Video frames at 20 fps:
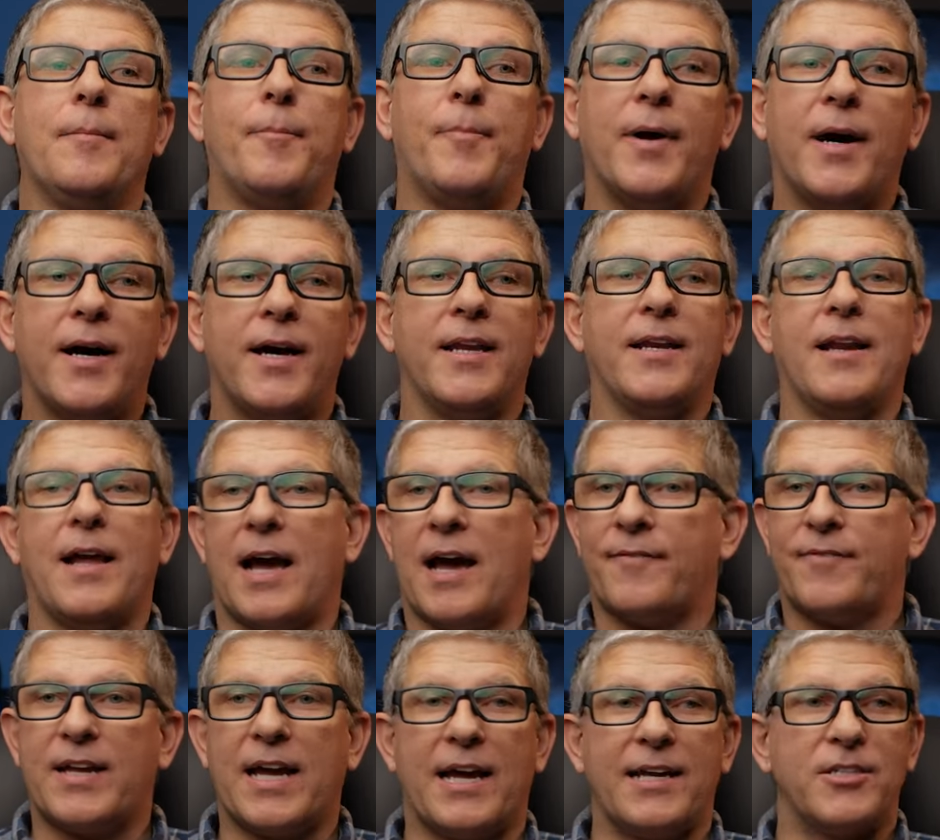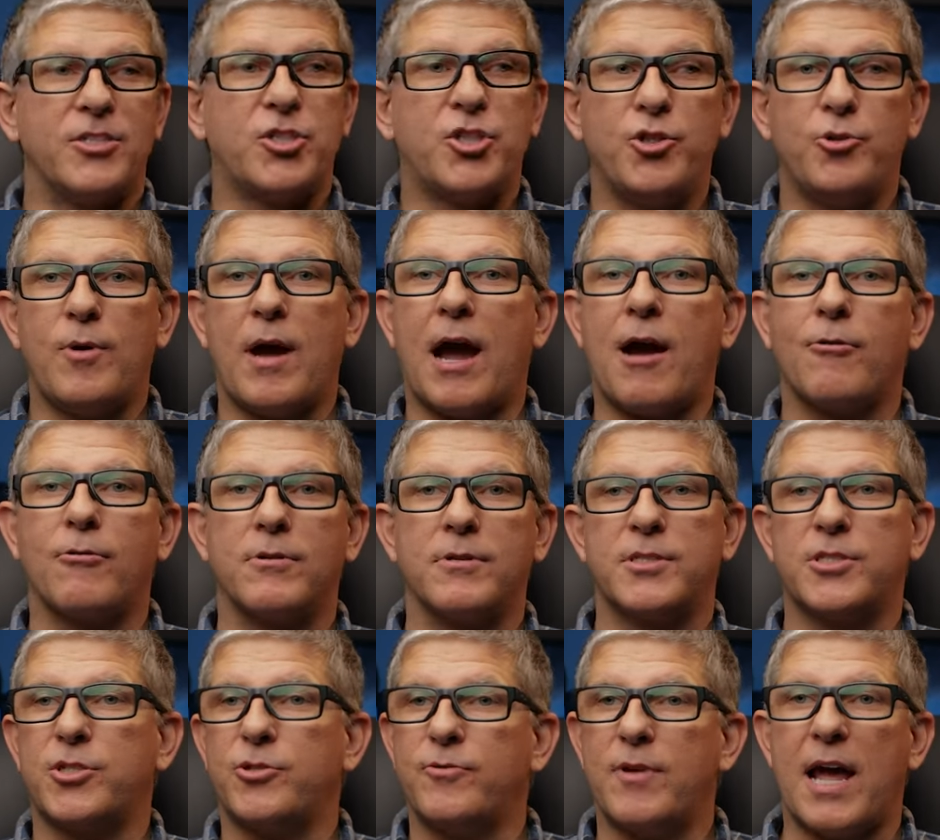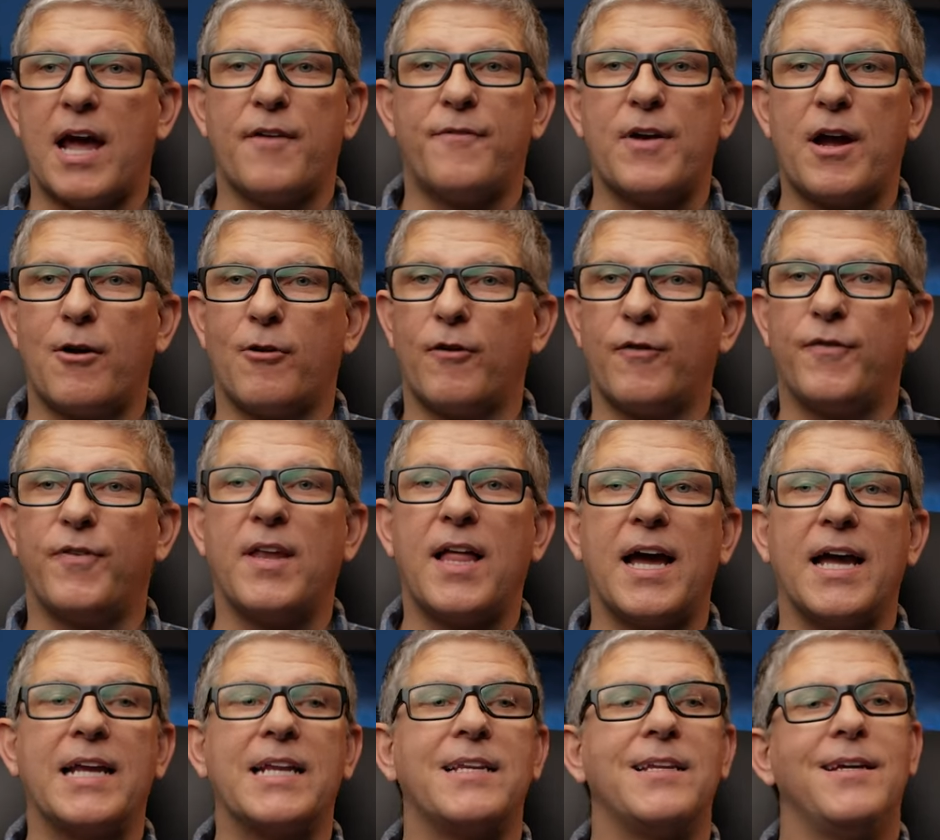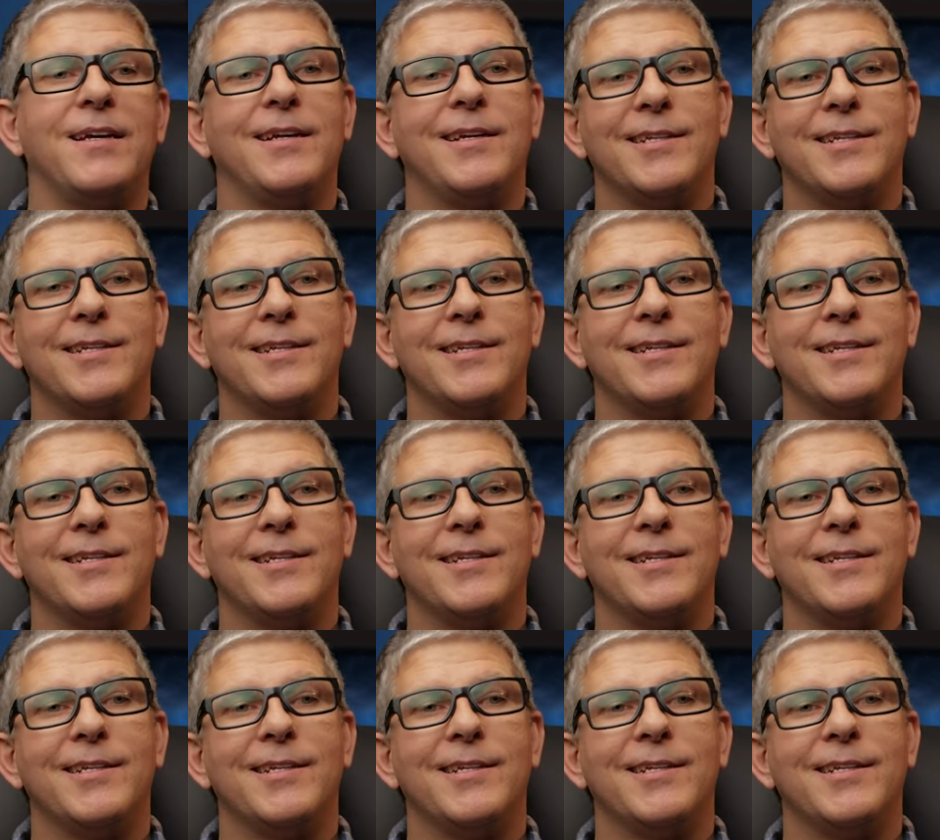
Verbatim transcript: but I've got two hours, two and a half hour flight.